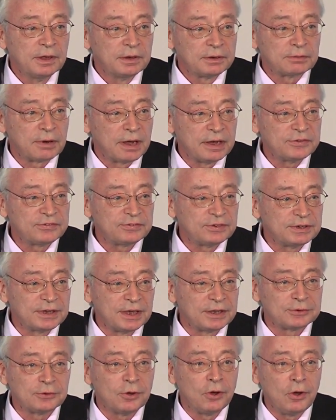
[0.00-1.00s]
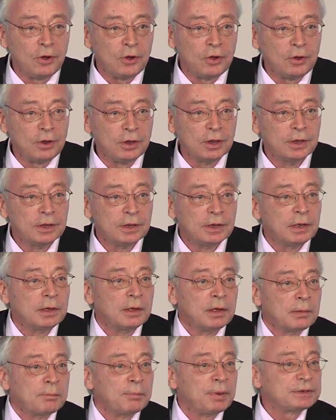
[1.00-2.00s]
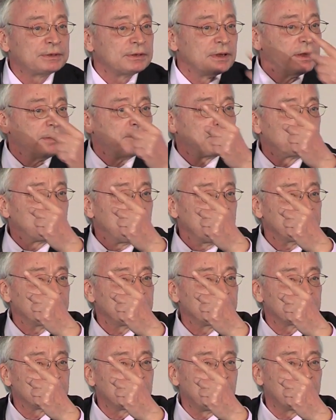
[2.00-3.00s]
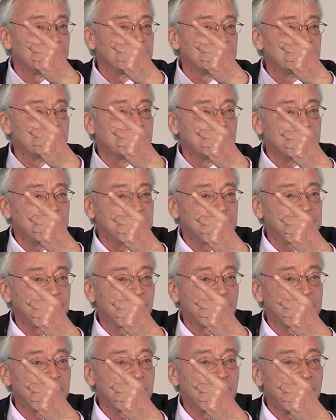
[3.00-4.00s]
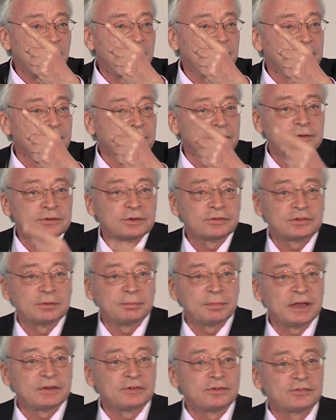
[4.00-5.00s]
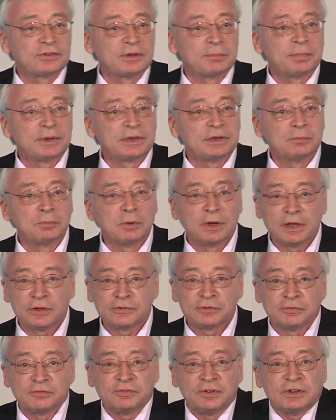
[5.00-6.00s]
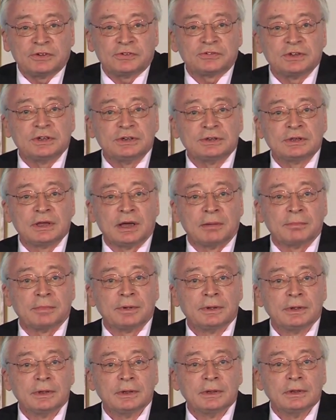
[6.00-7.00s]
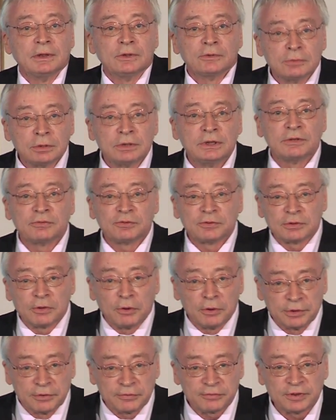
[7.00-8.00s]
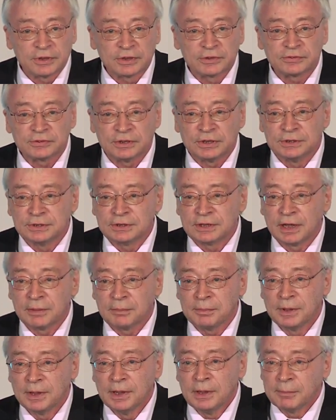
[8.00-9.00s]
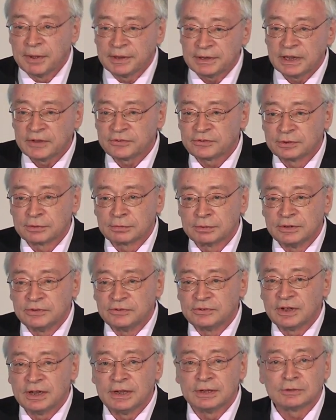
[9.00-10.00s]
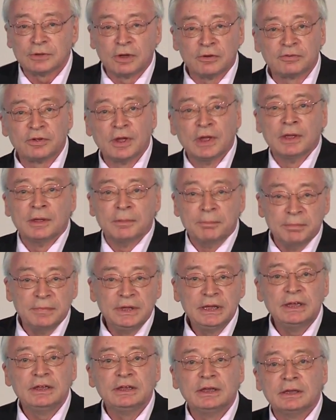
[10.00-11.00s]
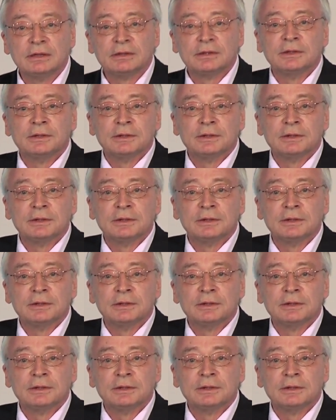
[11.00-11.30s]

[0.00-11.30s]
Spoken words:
rising at all, but prices are in the meantime higher. Just imagine somebody who has a fixed income. So he is on a fixed income, but as a result of me,